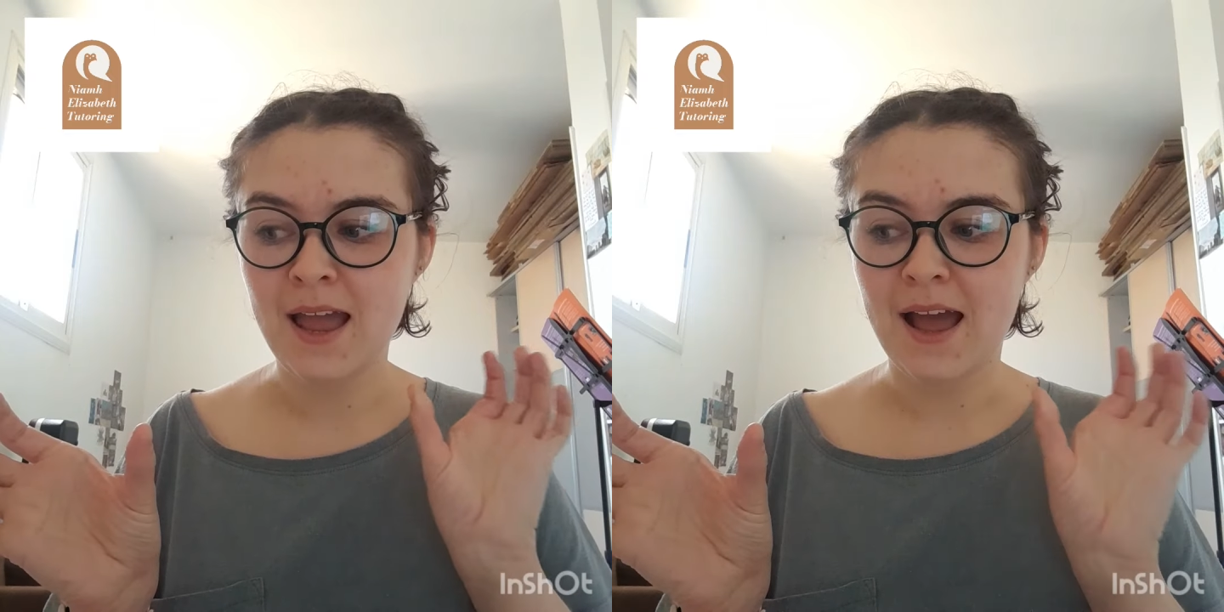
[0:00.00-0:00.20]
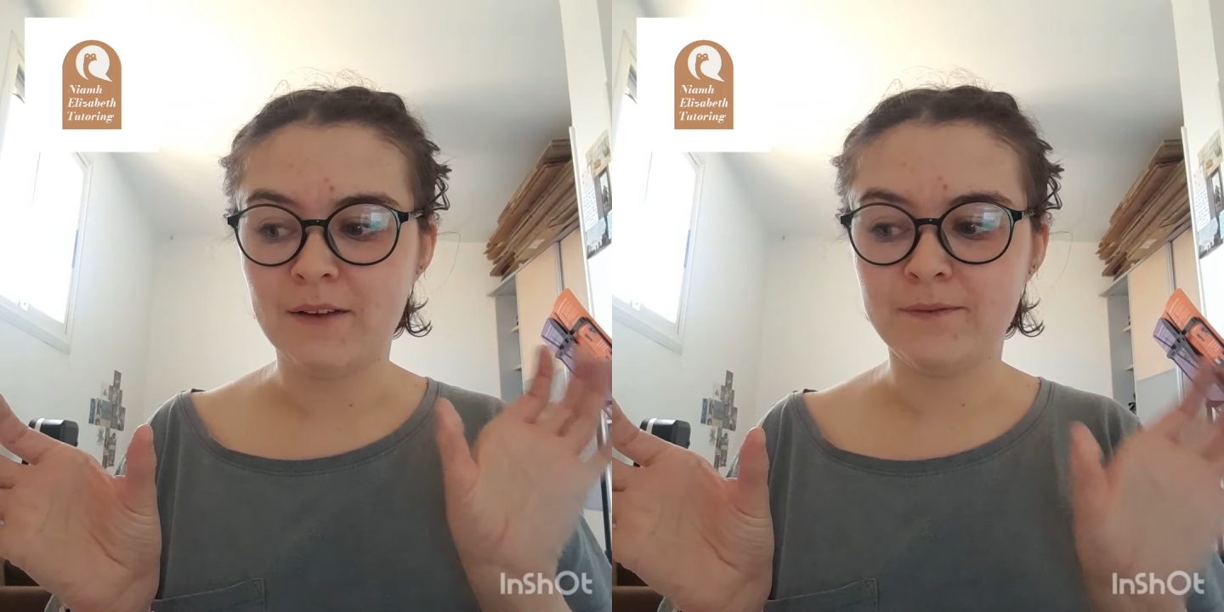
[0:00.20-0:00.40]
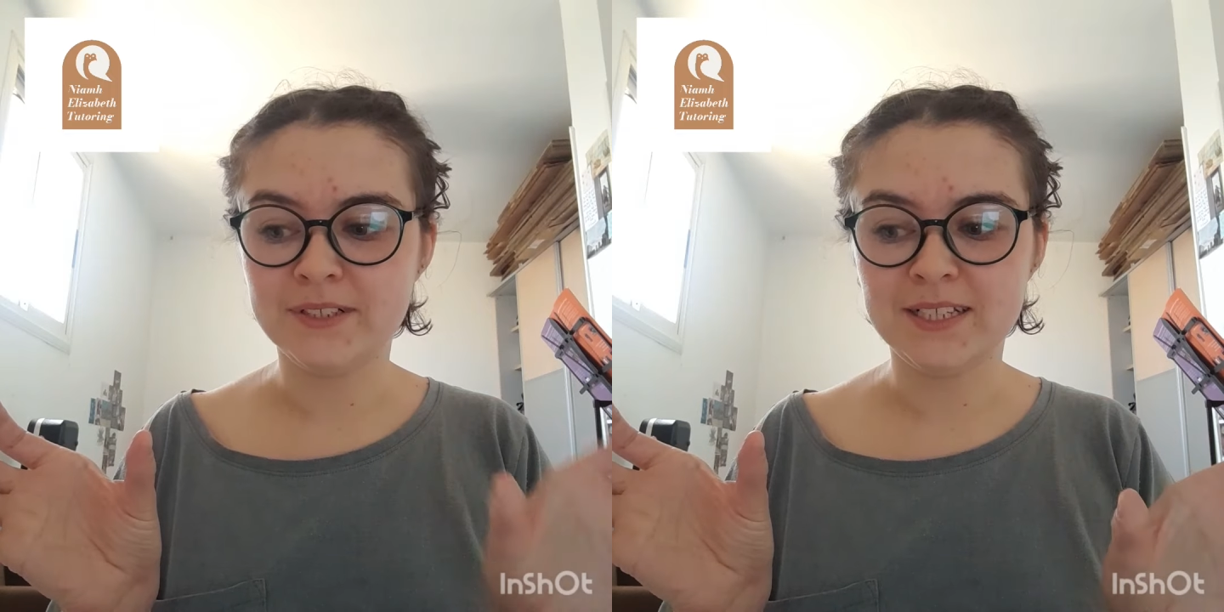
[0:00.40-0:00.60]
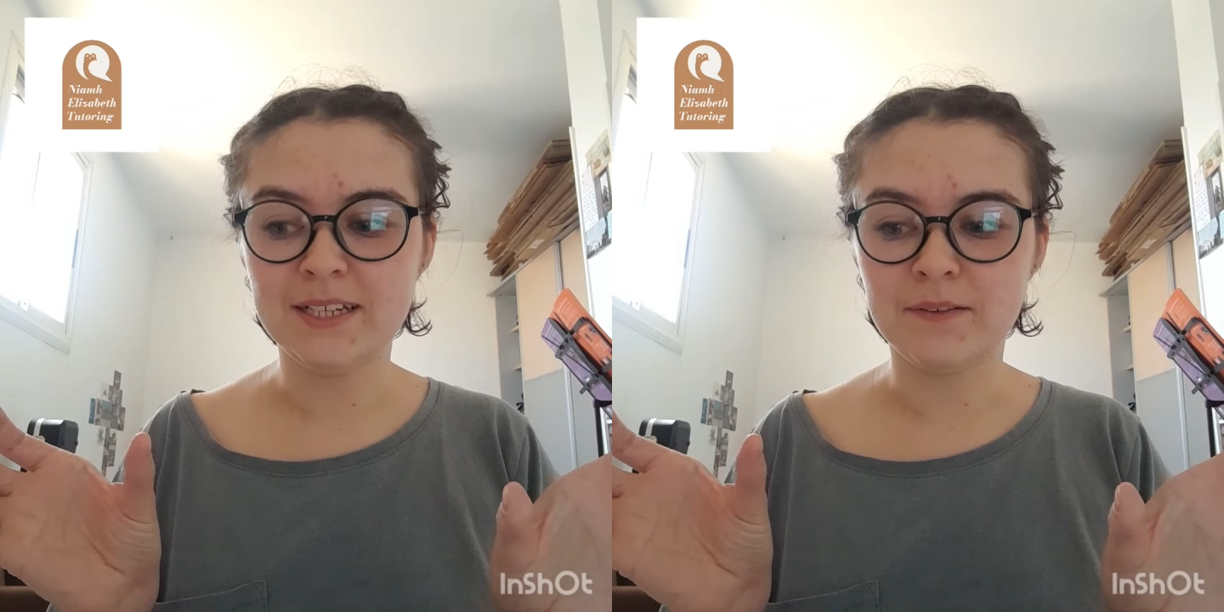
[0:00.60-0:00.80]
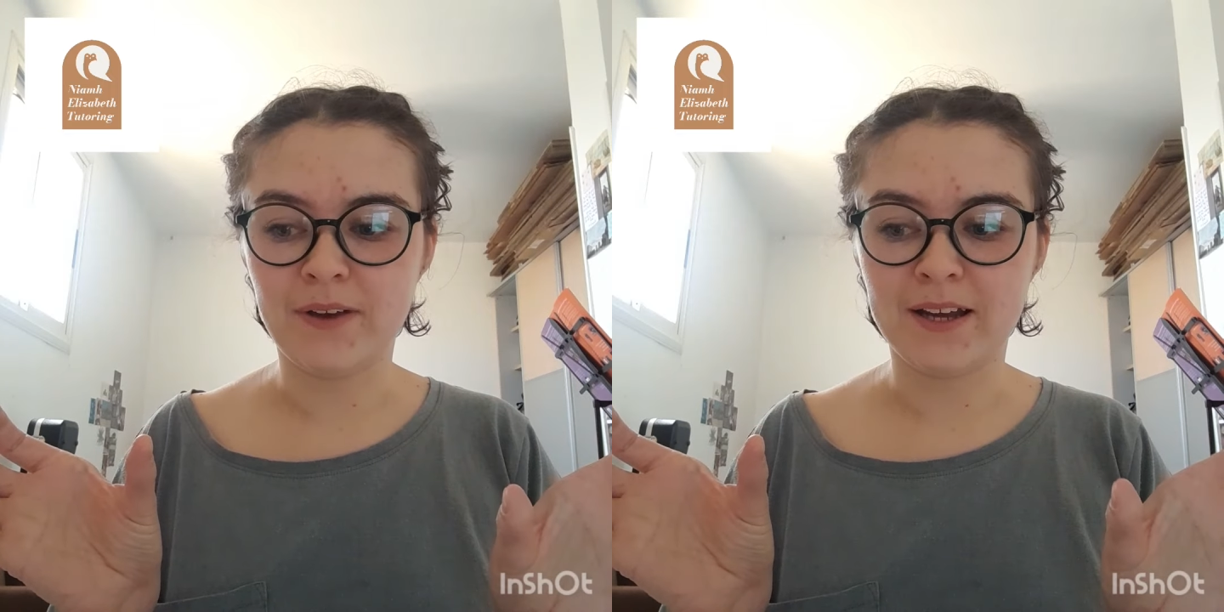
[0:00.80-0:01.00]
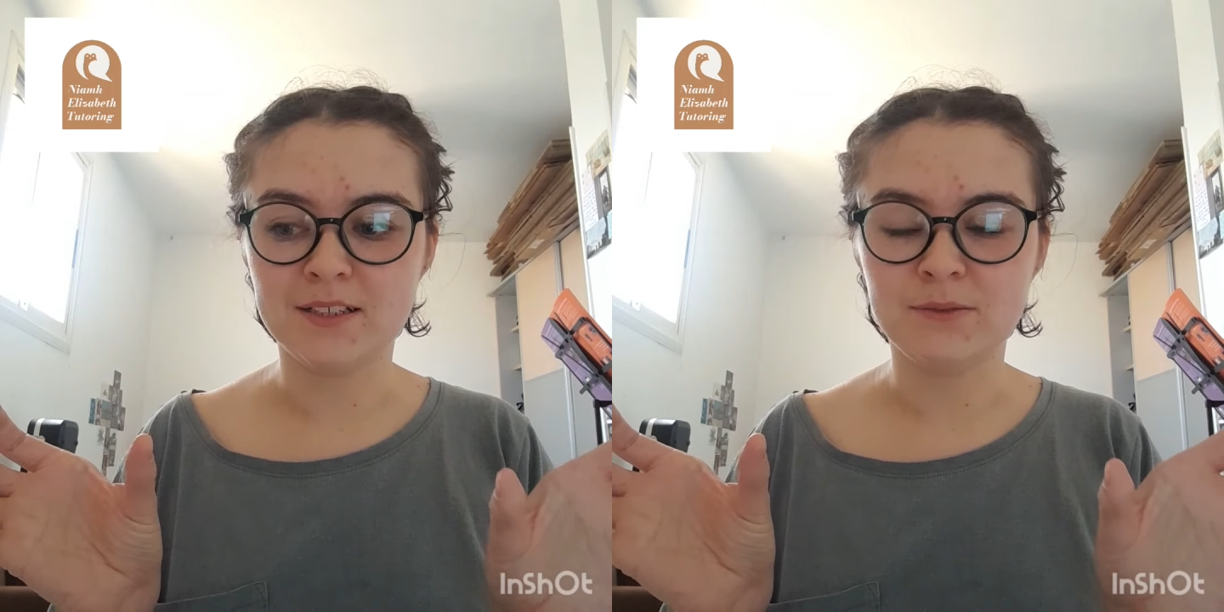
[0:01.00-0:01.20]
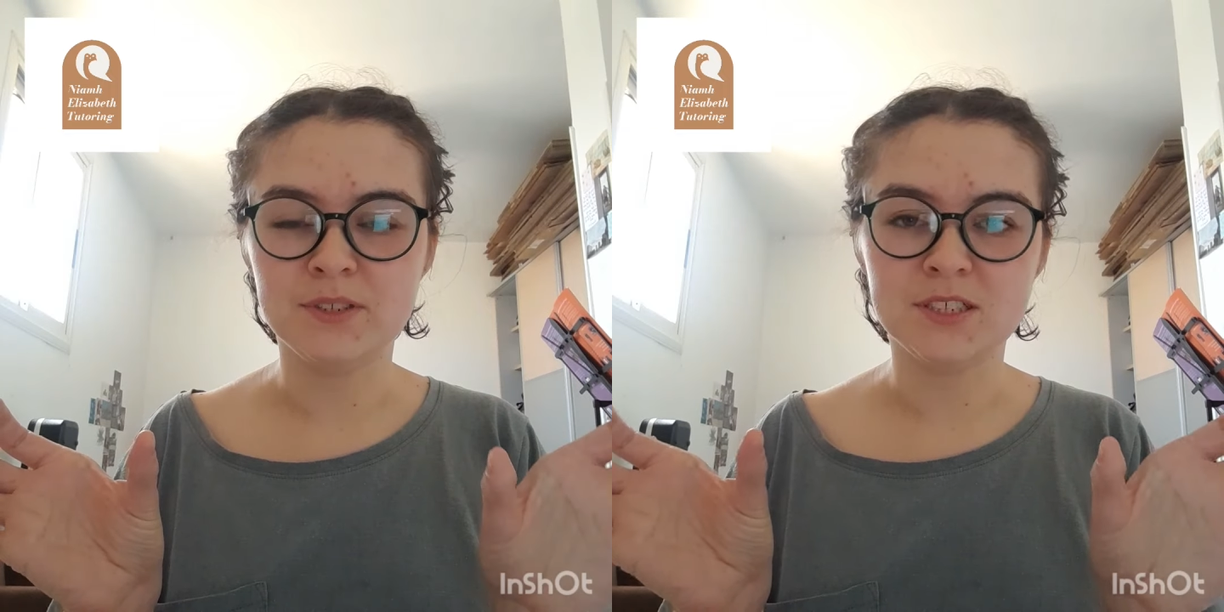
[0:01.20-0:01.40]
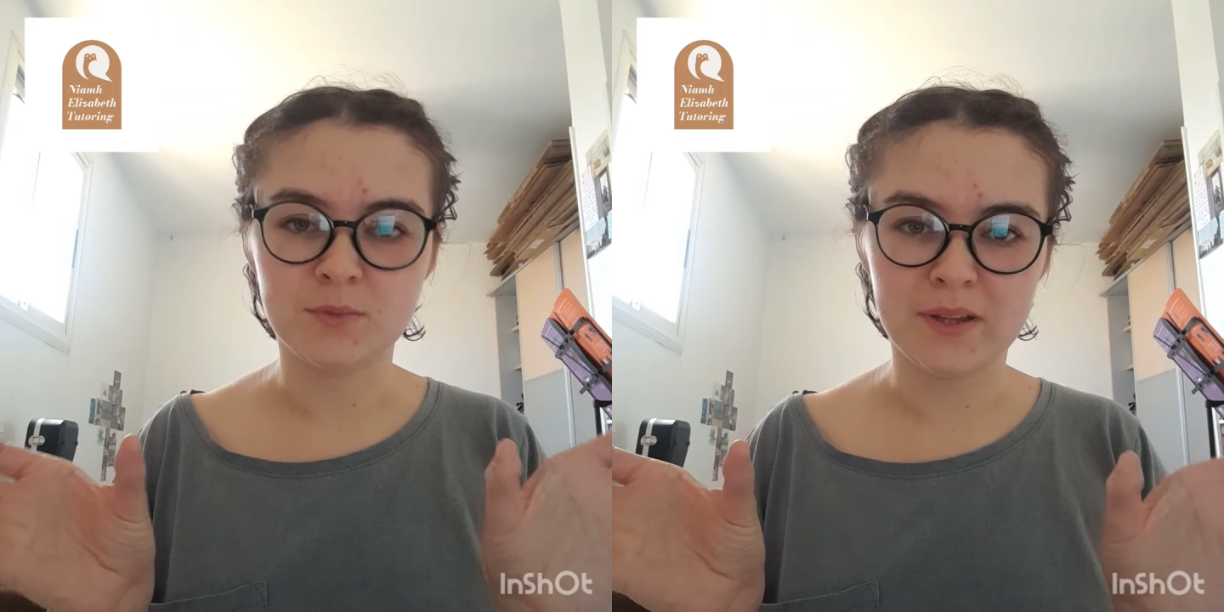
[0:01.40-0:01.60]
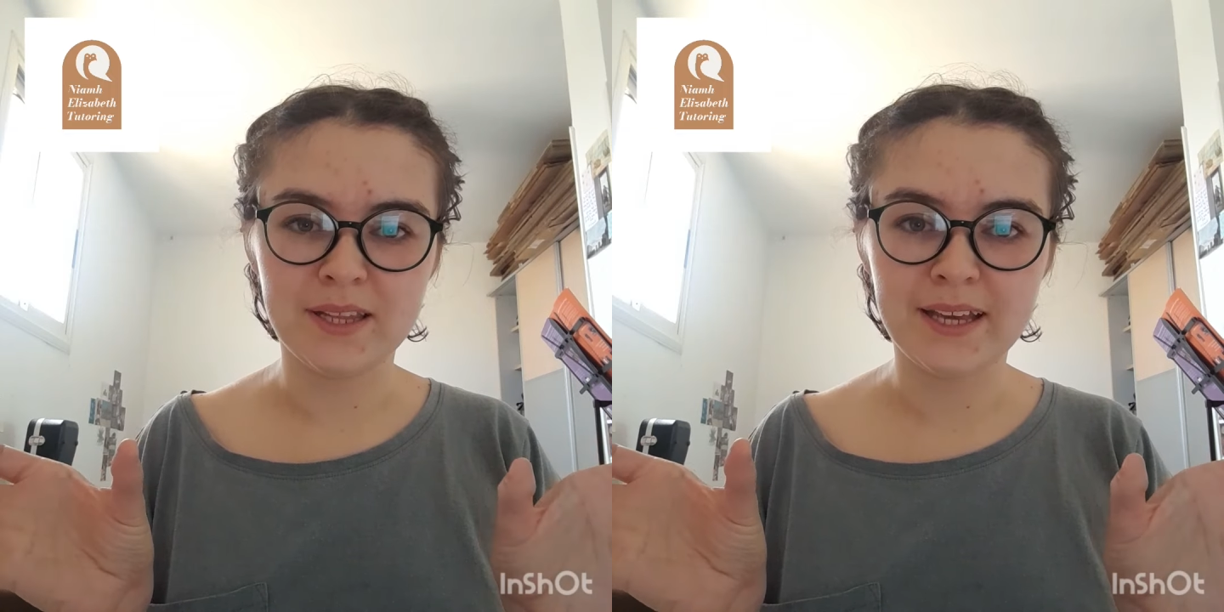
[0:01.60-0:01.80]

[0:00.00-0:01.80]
and fatigue effect, which is when they